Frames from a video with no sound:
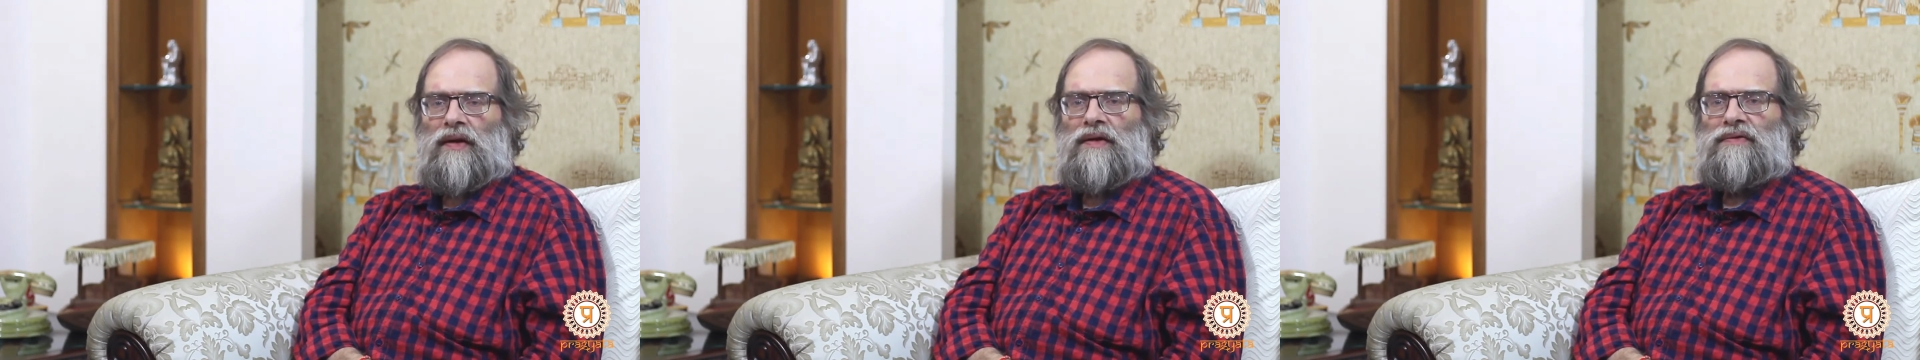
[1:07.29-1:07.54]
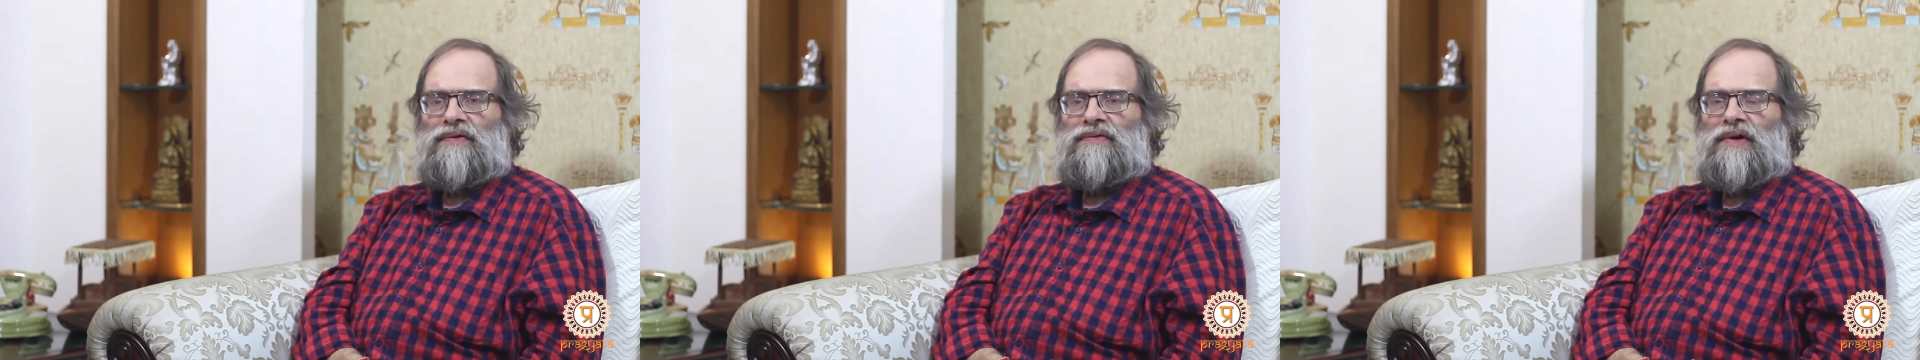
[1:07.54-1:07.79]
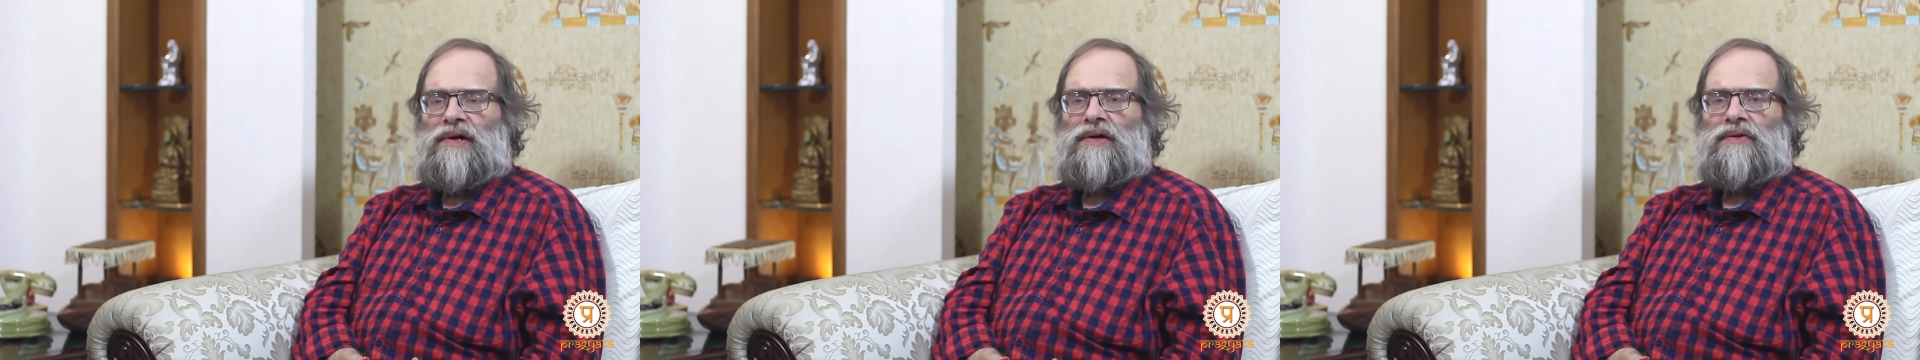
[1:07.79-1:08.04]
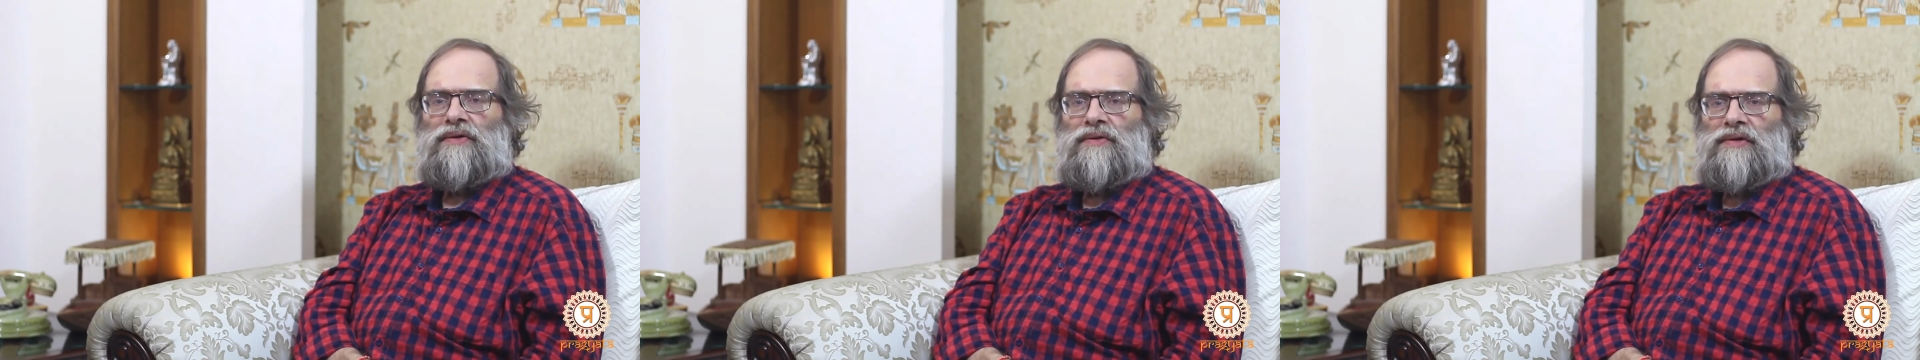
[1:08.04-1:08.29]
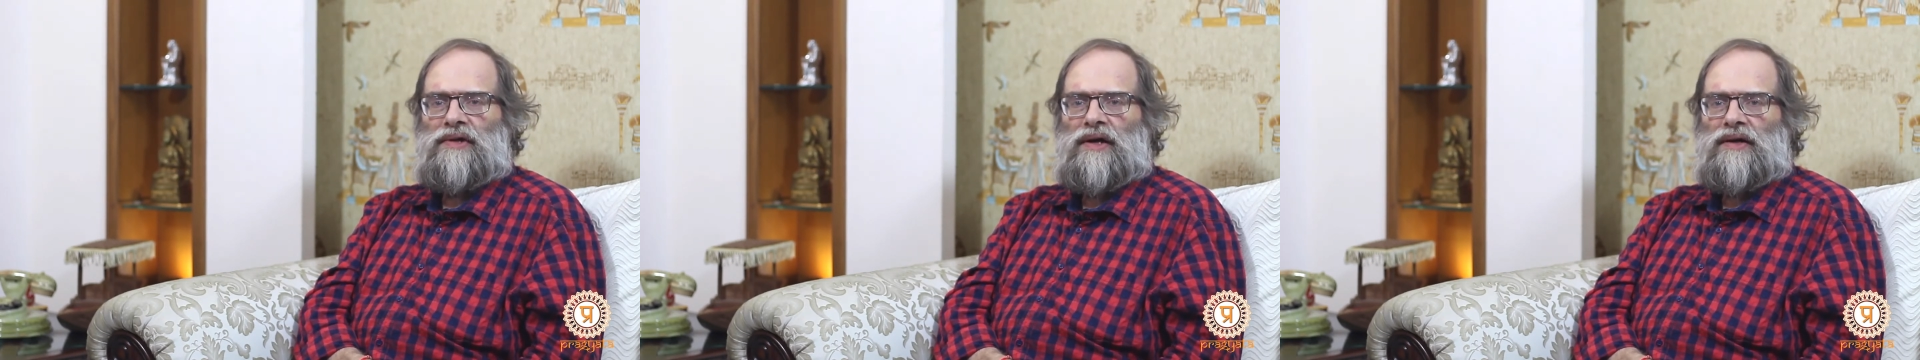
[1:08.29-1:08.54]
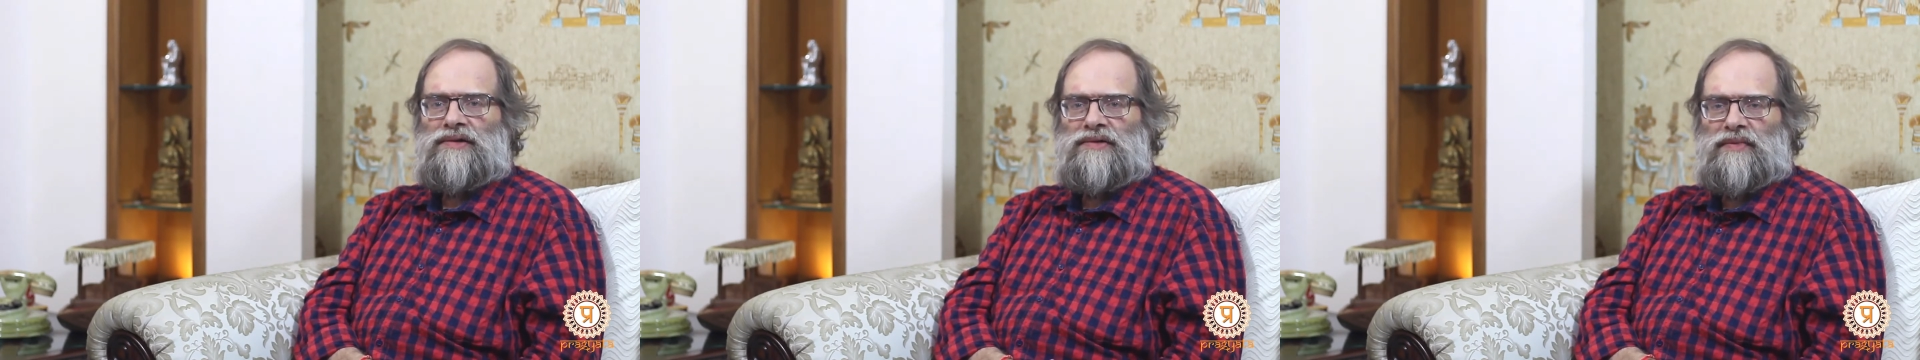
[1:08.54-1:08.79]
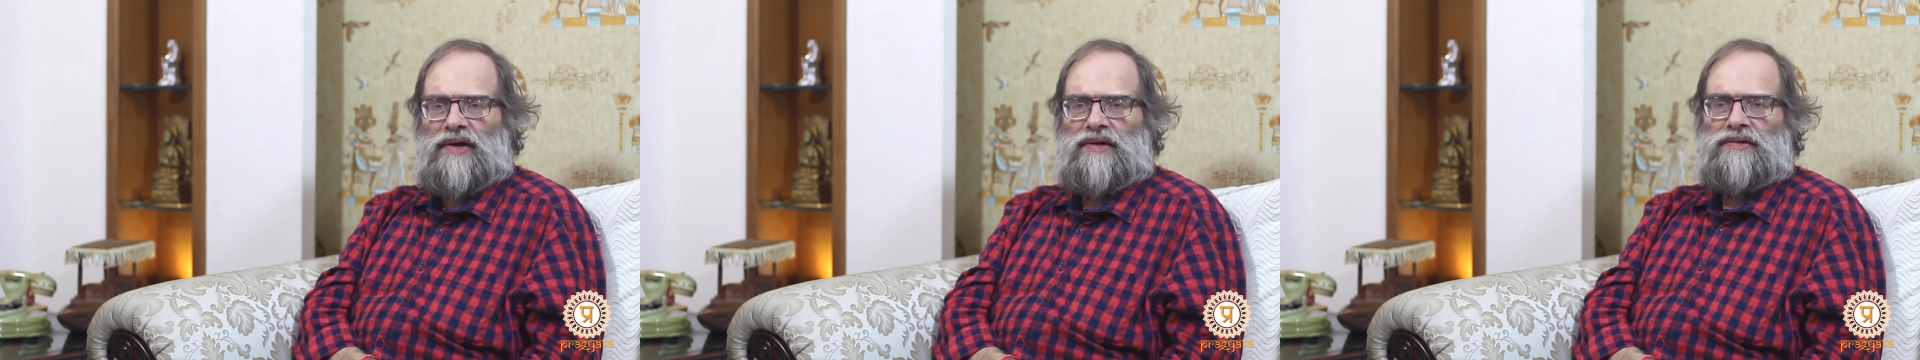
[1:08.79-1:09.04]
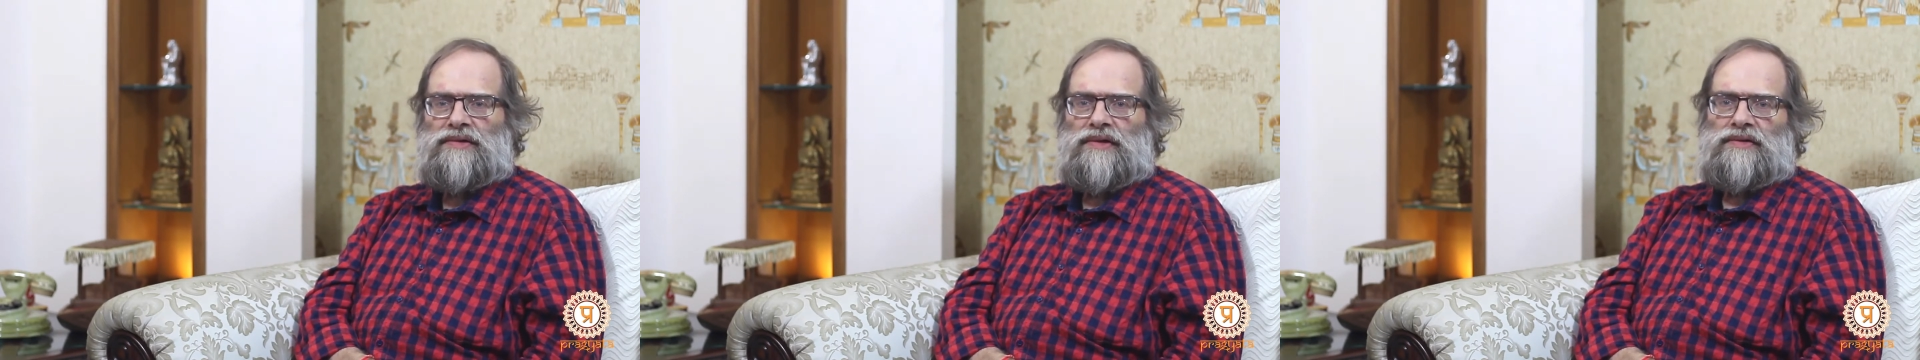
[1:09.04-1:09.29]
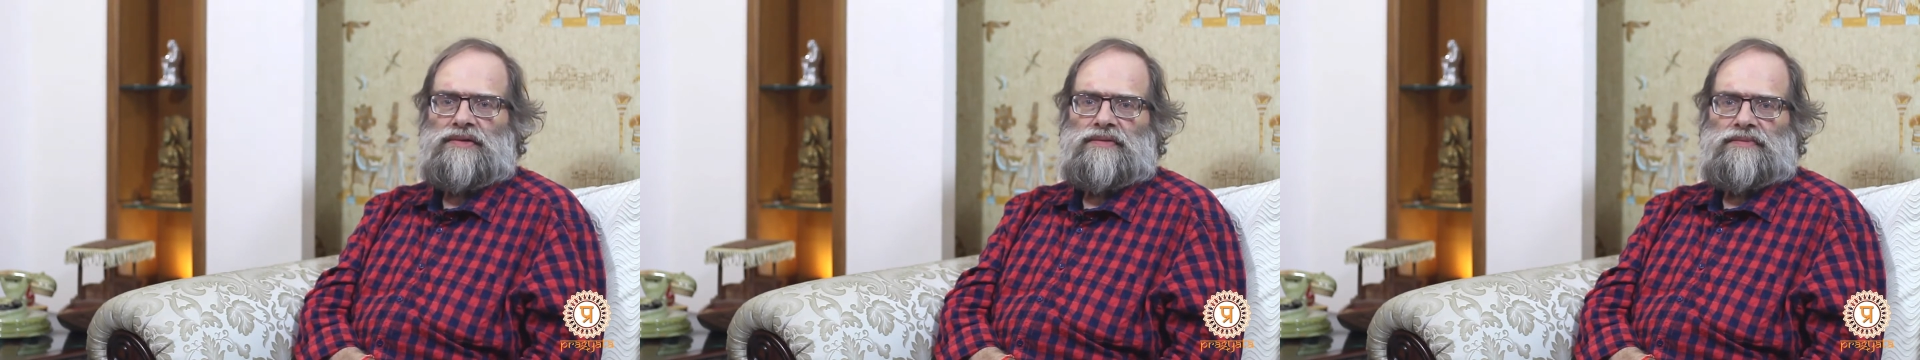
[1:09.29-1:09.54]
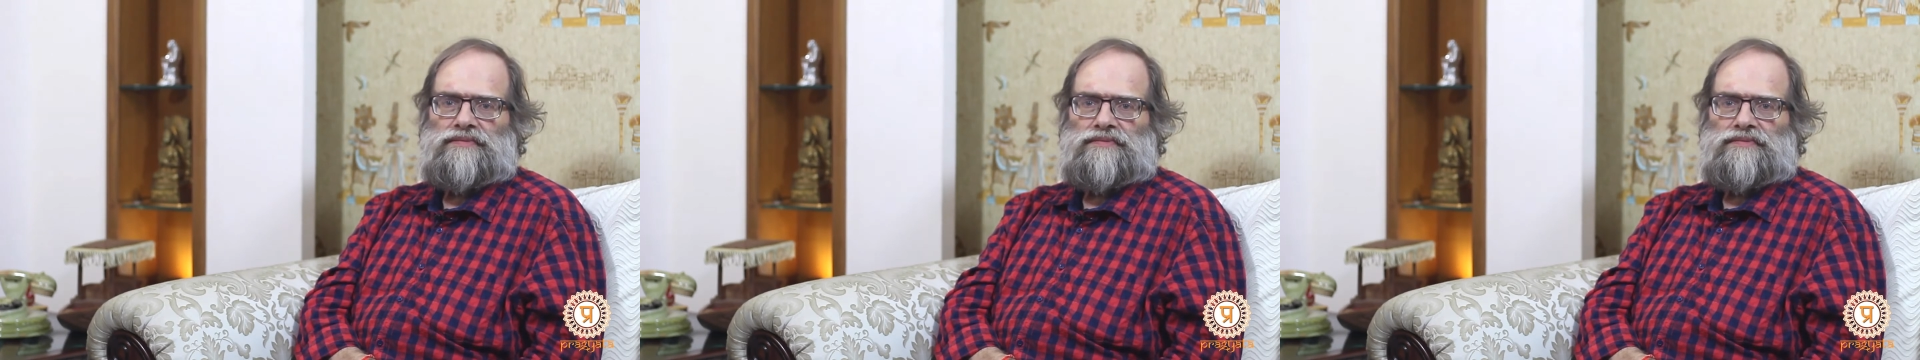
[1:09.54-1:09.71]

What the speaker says: have a very colonized mindset.